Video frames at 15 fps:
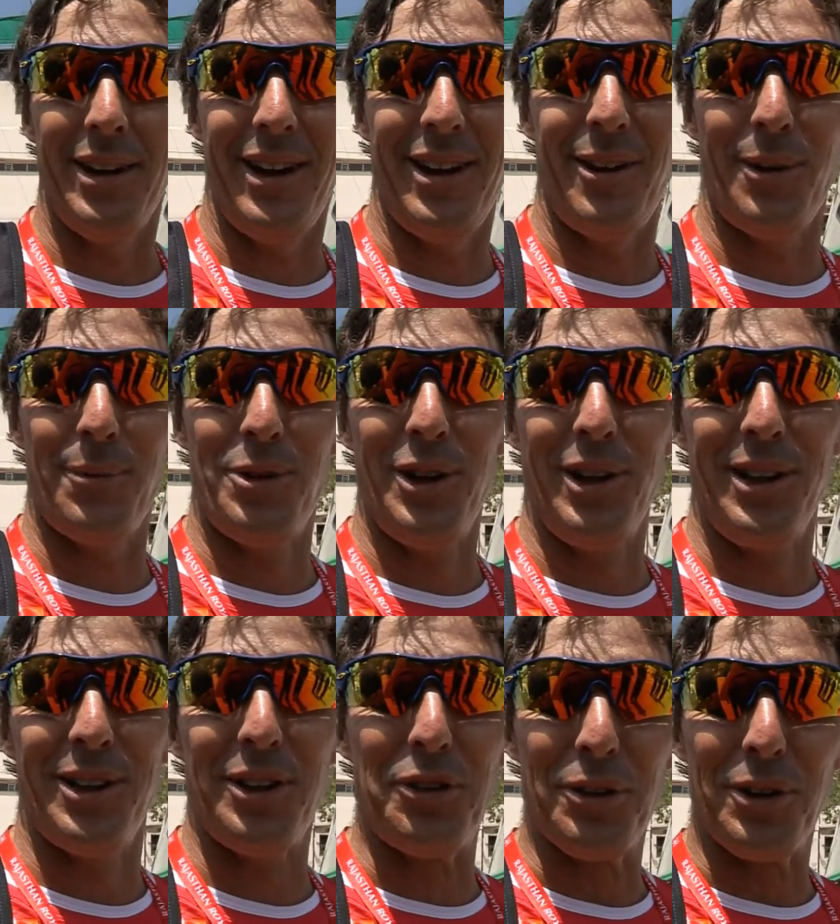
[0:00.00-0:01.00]
And I'm
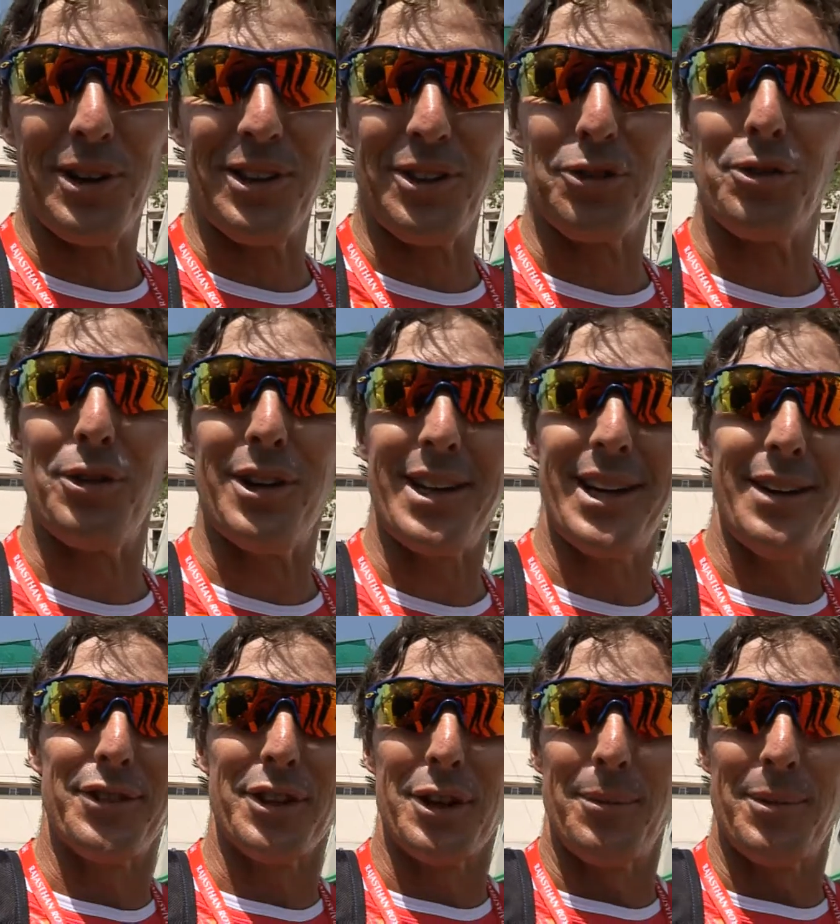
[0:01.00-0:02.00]
really enjoying this ride
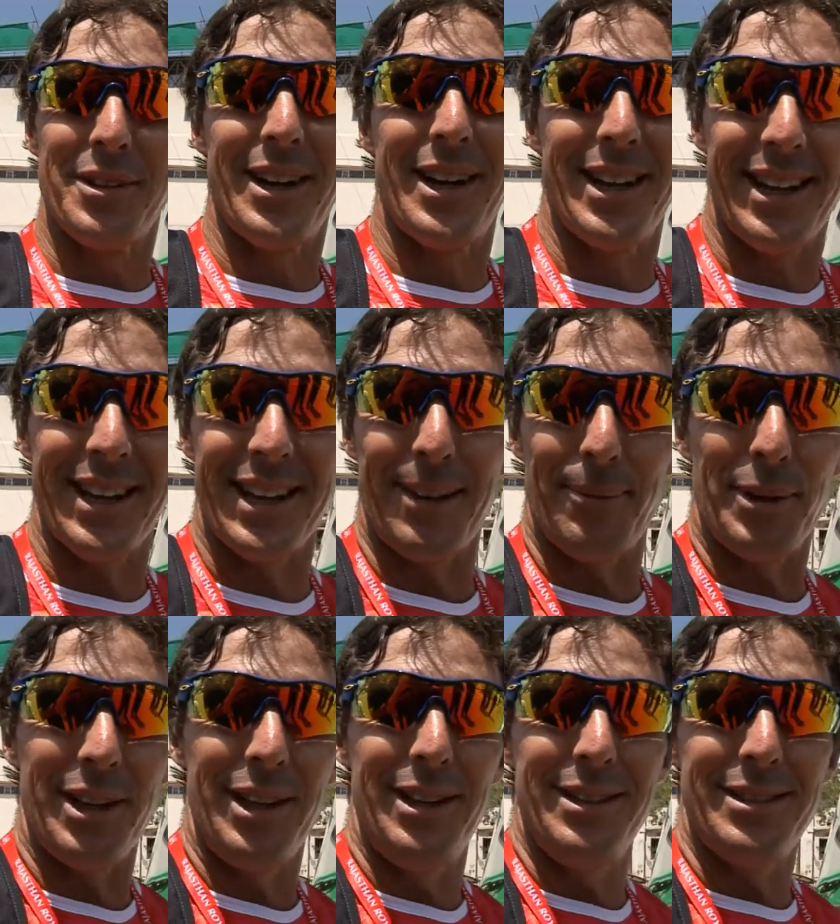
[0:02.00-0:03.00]
after commentating a couple
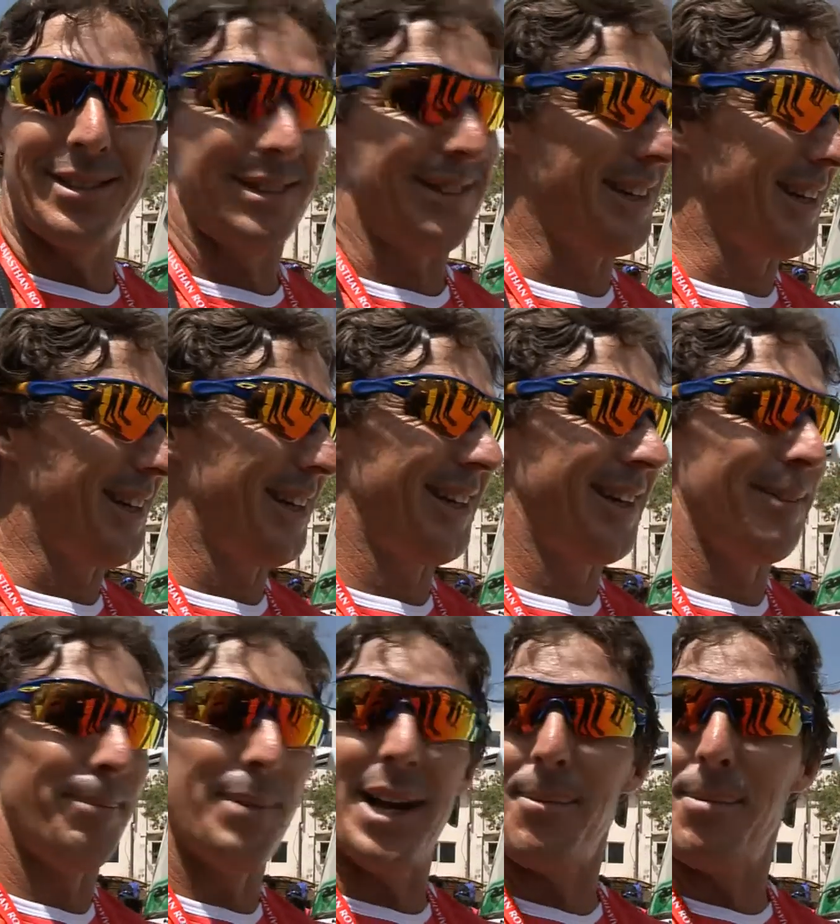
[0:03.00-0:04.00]
of years
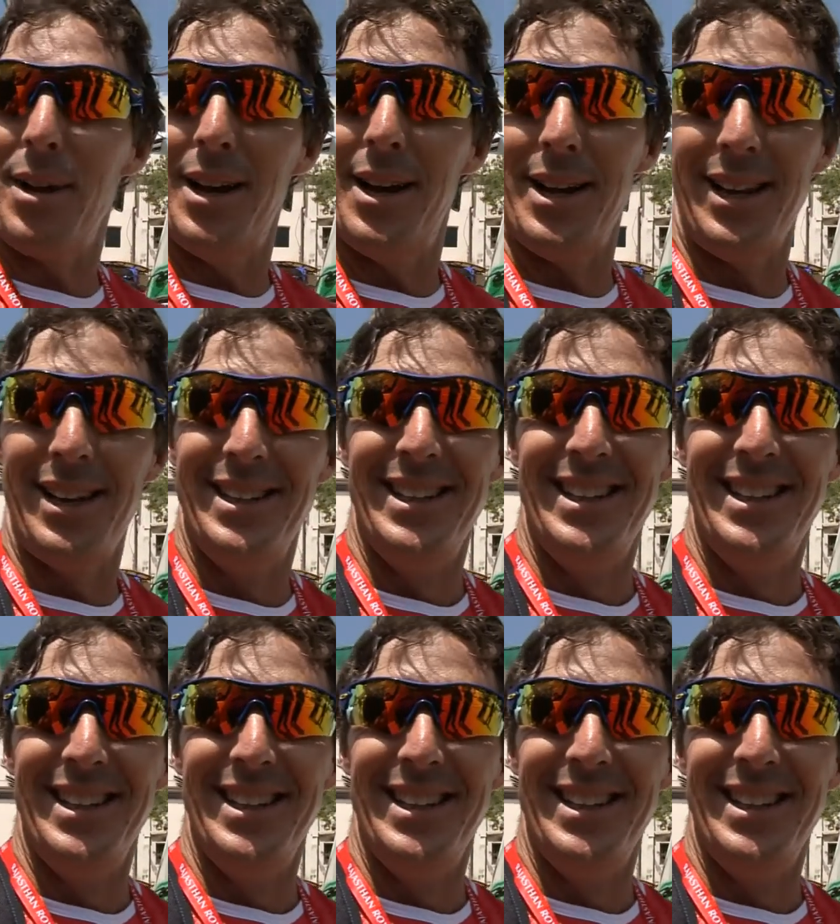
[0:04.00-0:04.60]
and back playing.